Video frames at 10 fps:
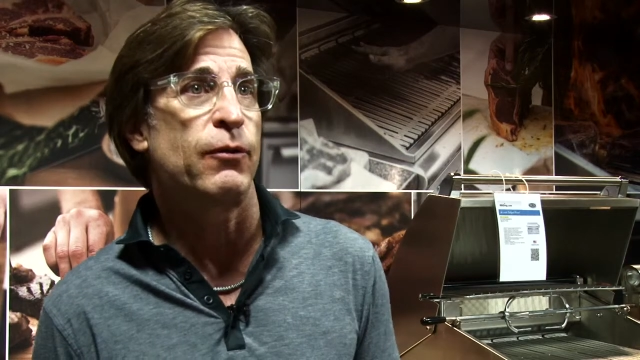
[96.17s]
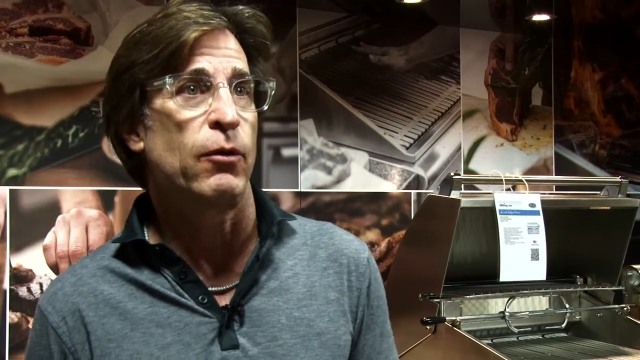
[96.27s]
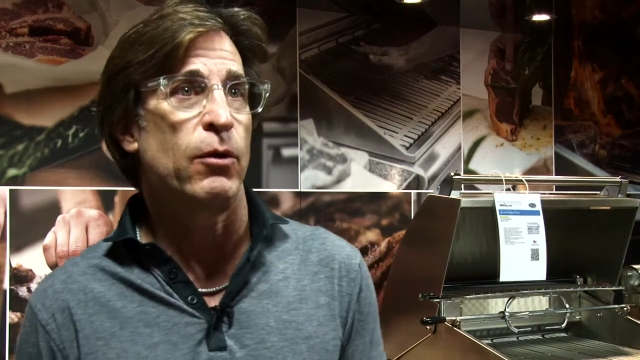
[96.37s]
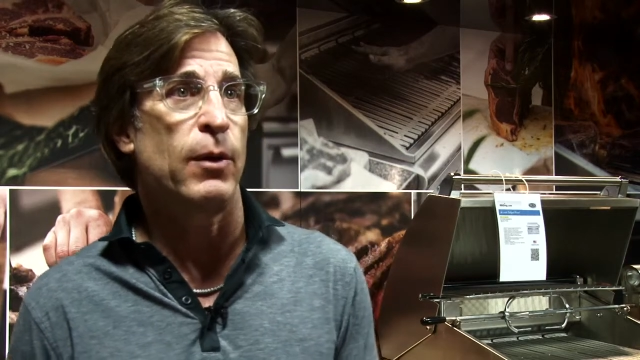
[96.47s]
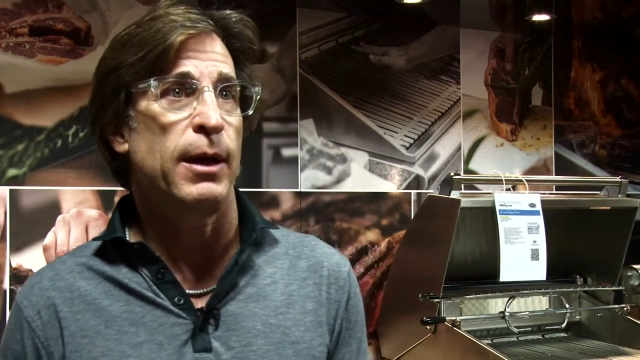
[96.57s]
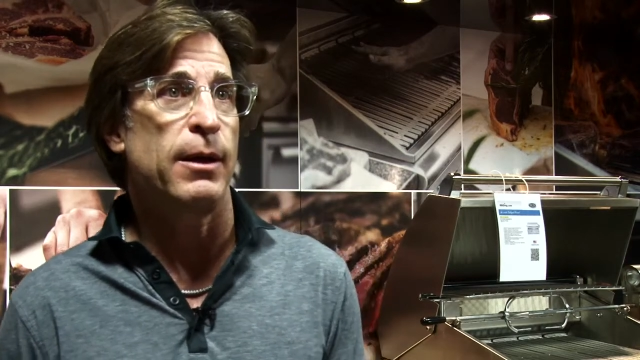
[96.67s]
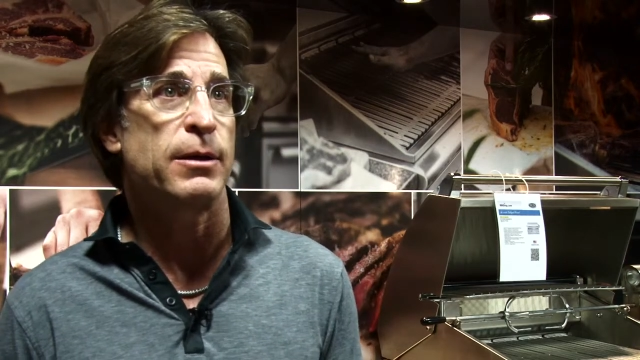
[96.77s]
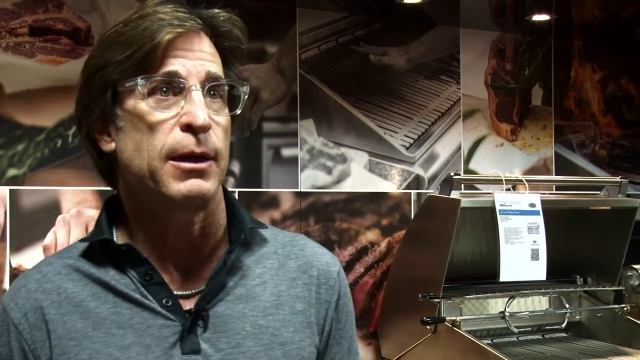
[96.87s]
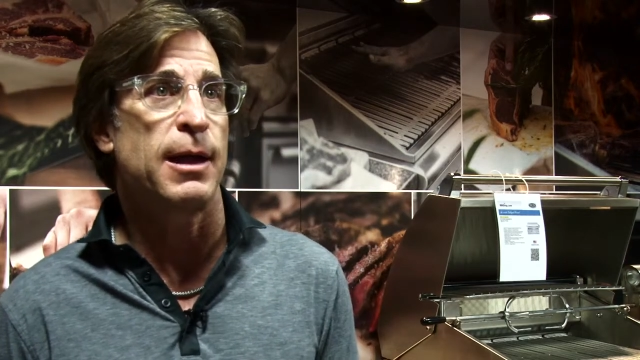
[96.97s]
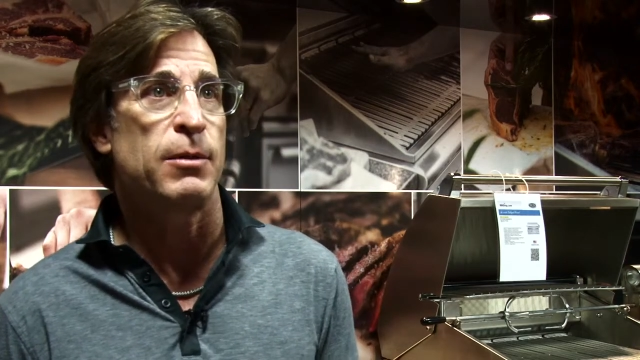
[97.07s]
for
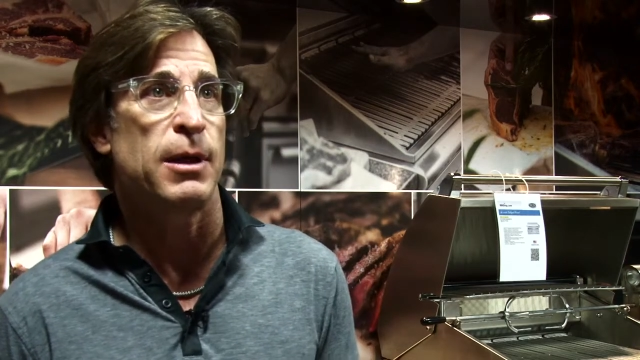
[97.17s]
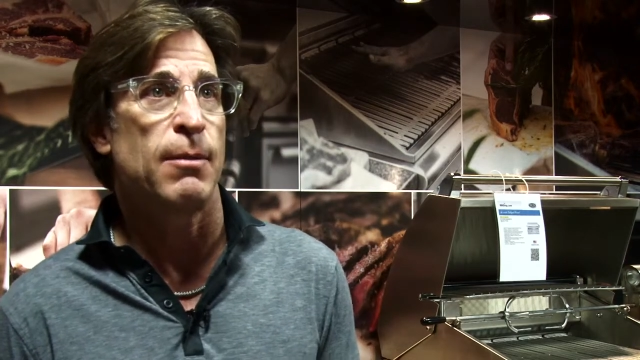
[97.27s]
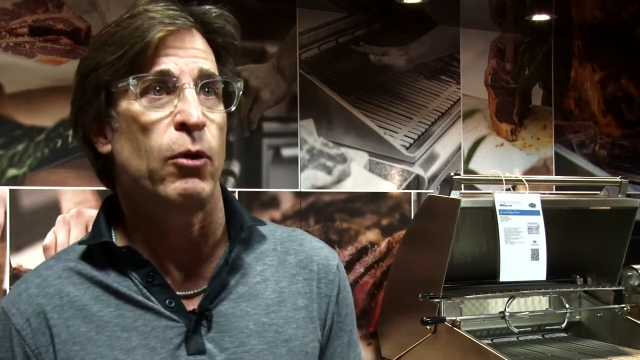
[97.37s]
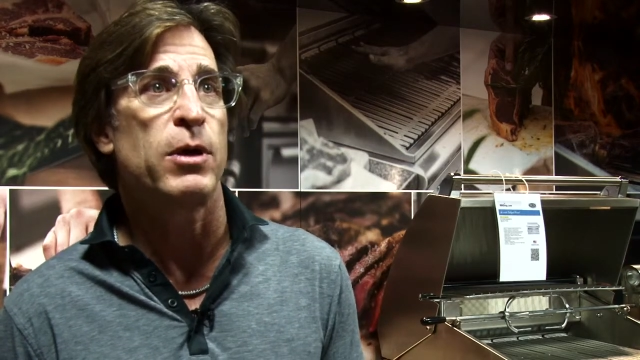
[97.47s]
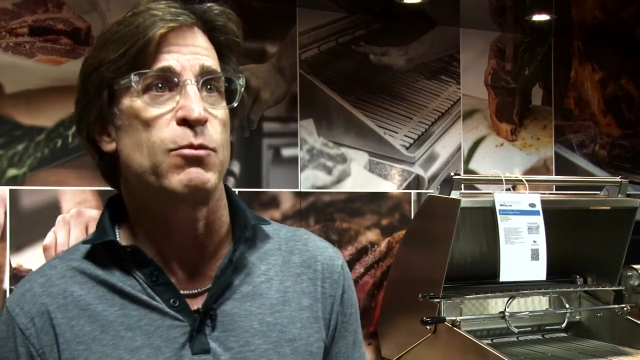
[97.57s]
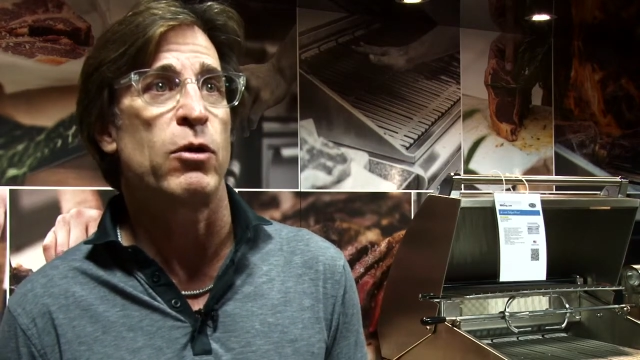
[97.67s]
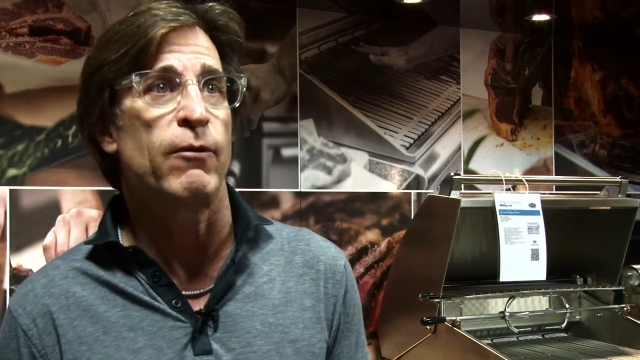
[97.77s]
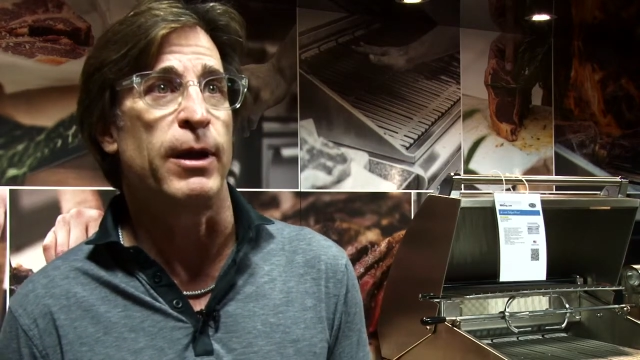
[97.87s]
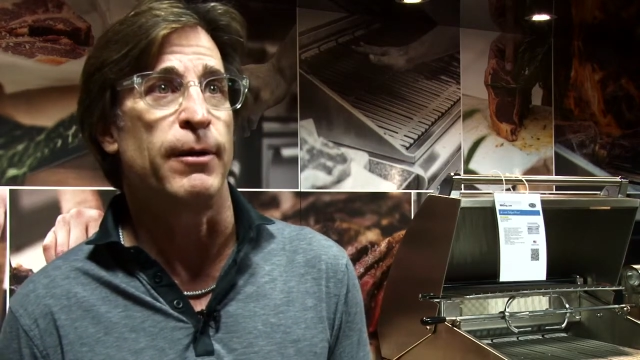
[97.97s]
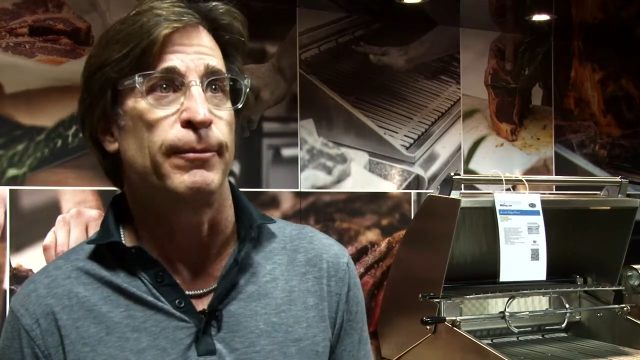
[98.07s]
to keep the employees
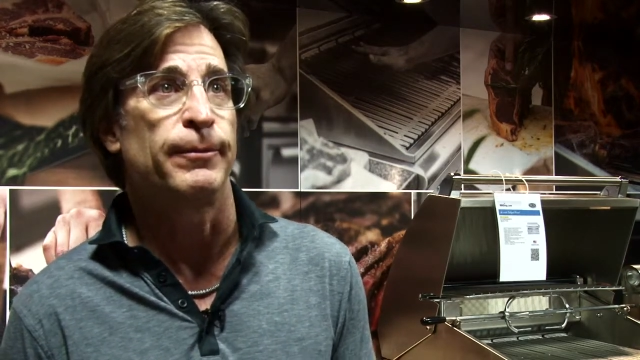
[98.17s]
motivated.